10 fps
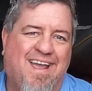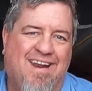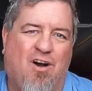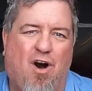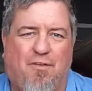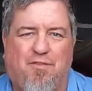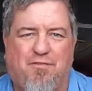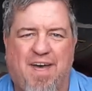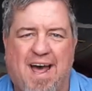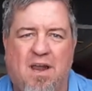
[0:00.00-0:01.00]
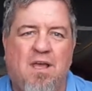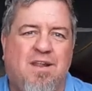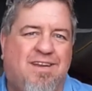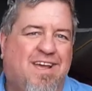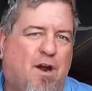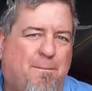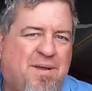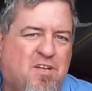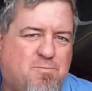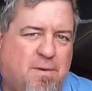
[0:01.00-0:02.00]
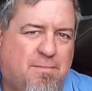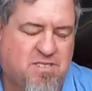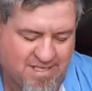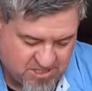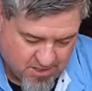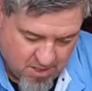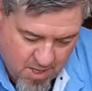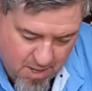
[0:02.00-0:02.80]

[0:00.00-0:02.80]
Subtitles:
in off of that to get our bilge pump sensor.